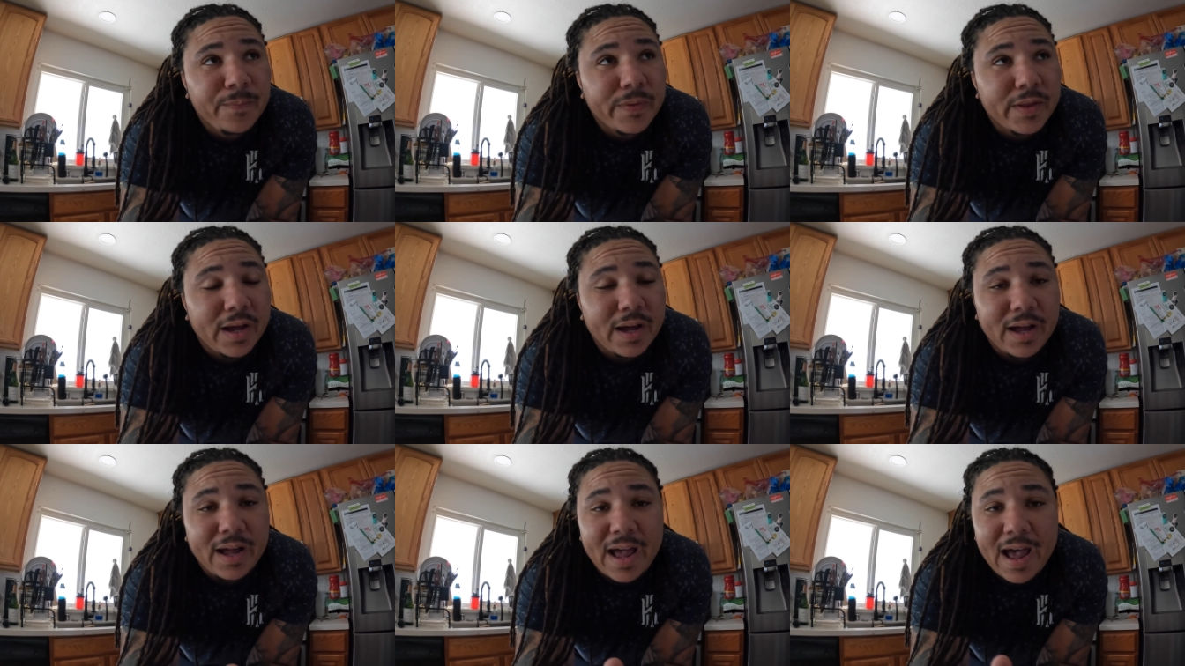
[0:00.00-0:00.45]

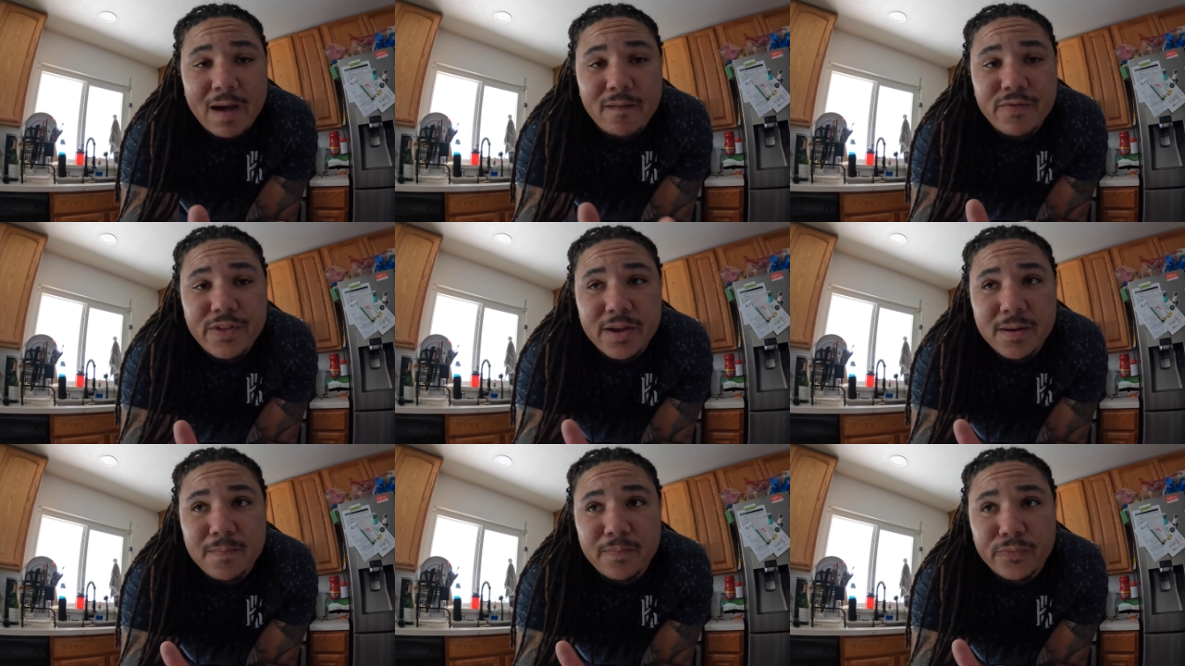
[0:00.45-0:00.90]
Uh,
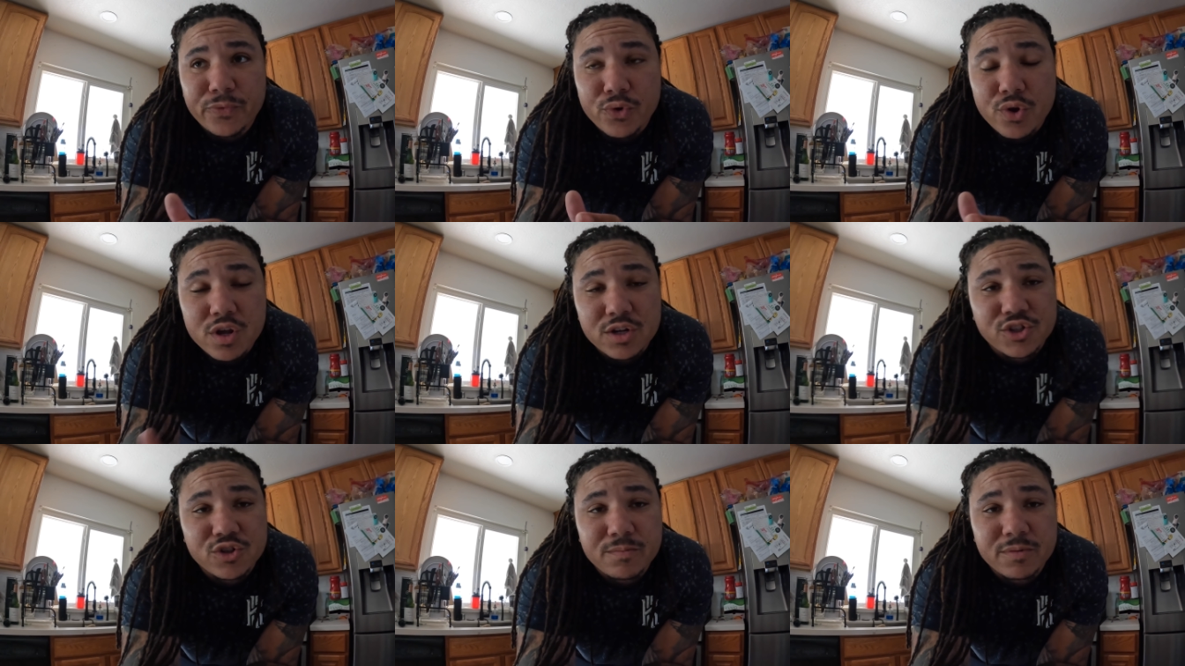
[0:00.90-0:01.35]
have them
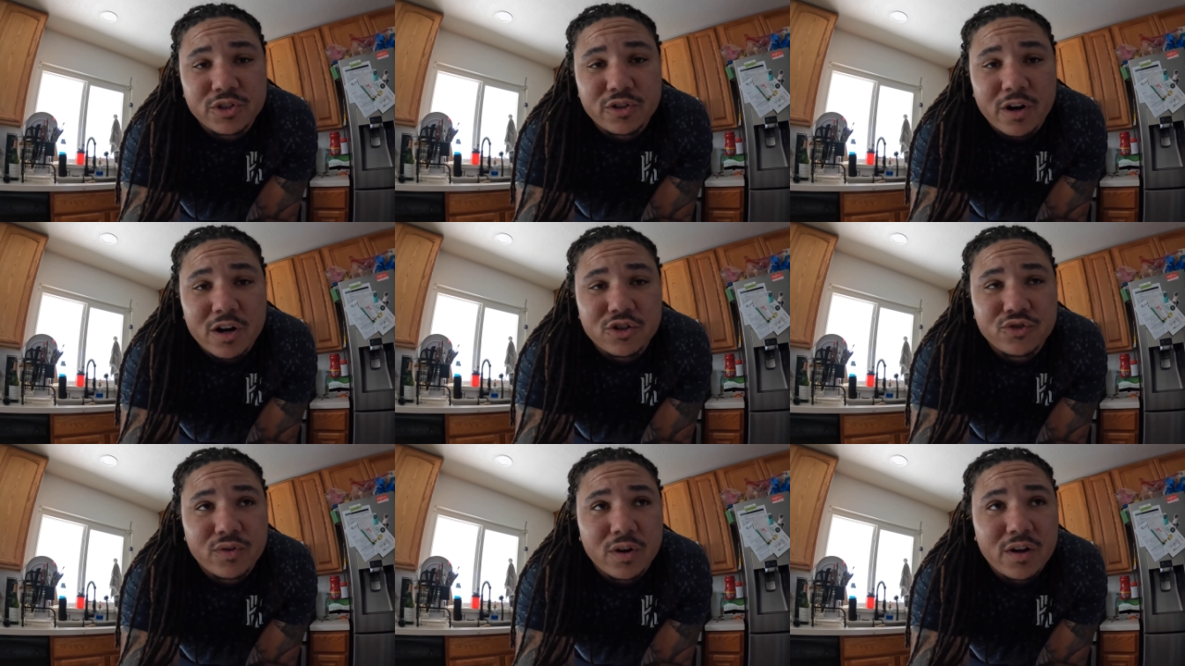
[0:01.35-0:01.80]
throw the
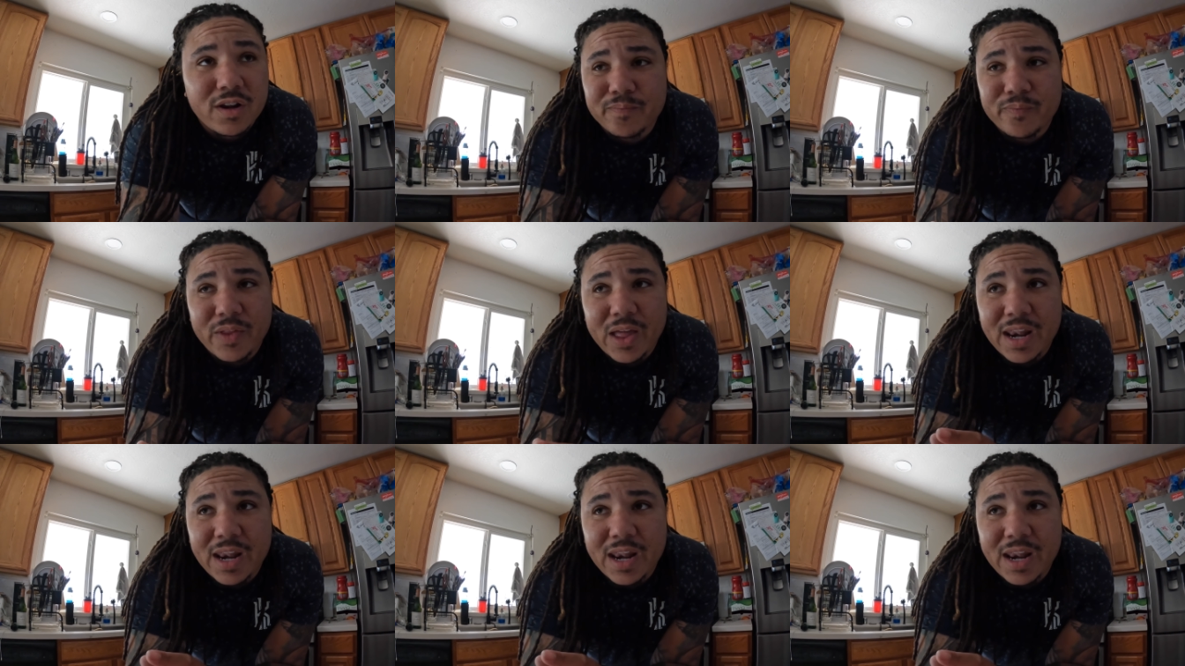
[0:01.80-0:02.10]
supercharger on.